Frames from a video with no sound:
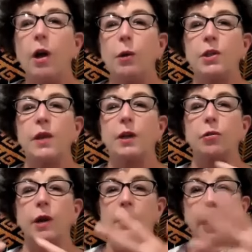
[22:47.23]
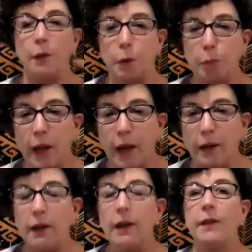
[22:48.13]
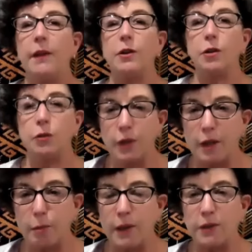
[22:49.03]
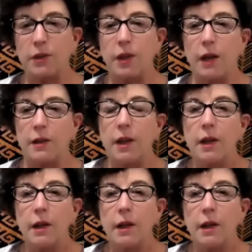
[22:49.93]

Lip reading: which then creates a healthier plant, and then you use less pesticides,